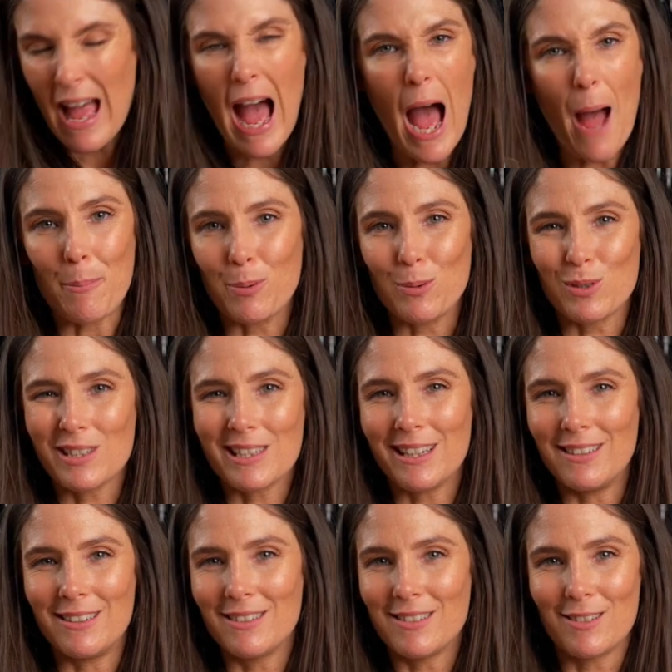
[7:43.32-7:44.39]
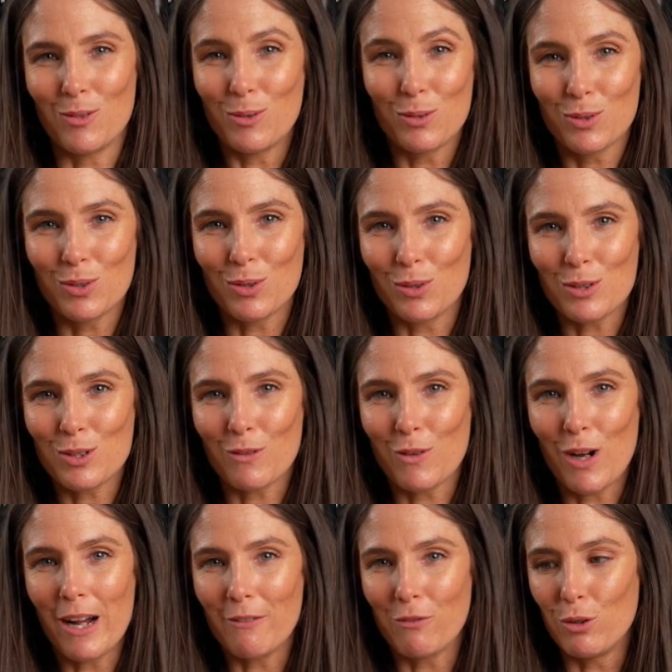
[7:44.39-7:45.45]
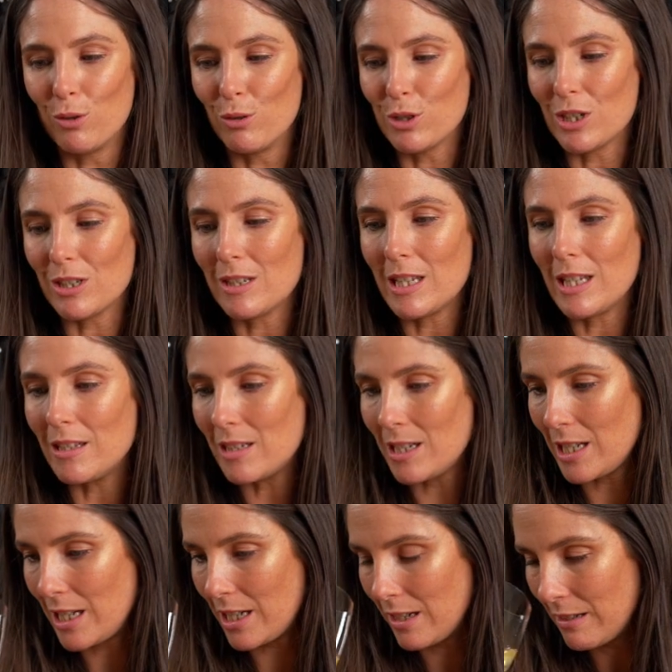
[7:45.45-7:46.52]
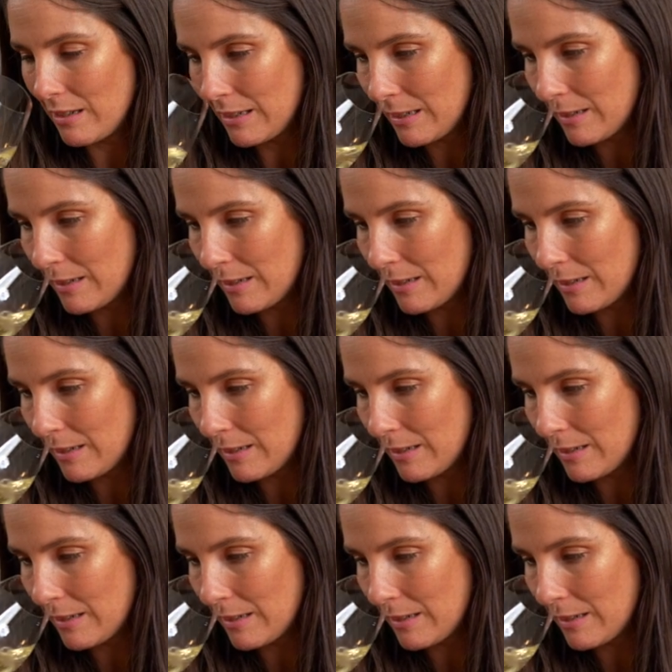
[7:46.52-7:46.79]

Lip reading: apple skins and all sorts of kind of gorgeous things in here.